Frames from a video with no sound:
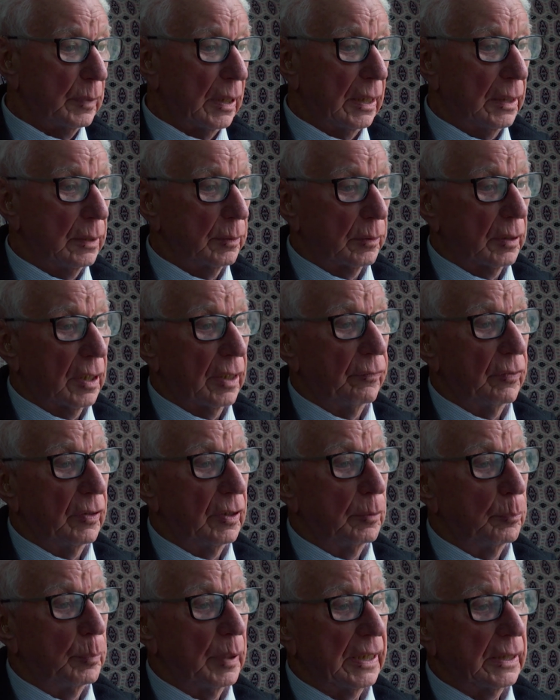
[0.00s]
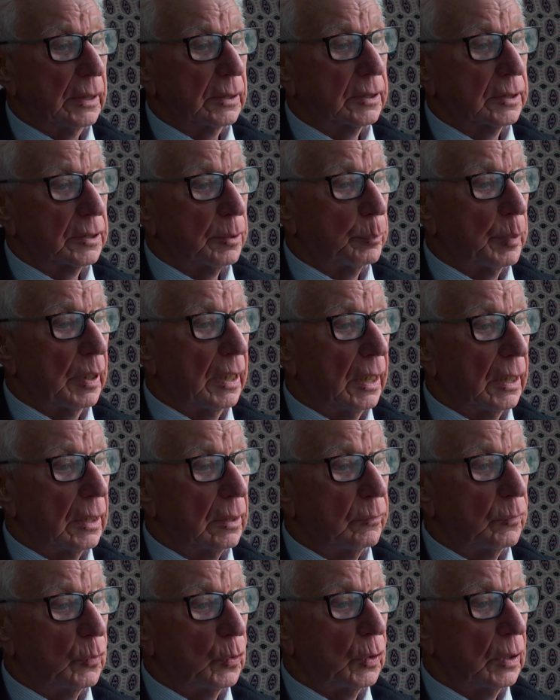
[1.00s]
by giving a better supply
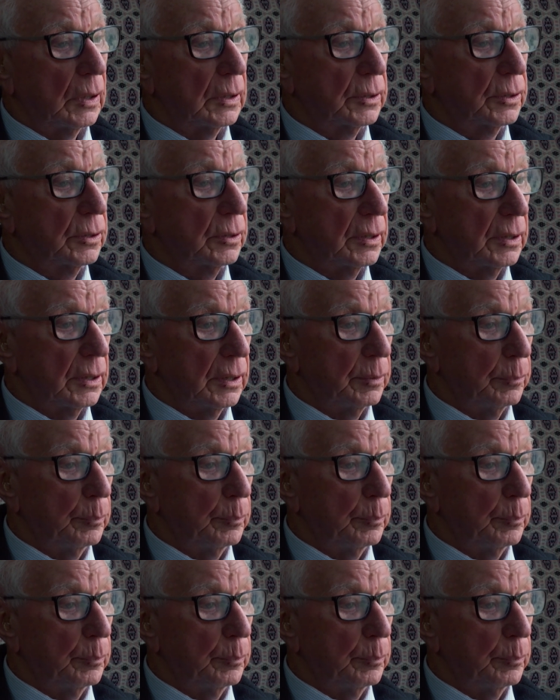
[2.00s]
of oil to the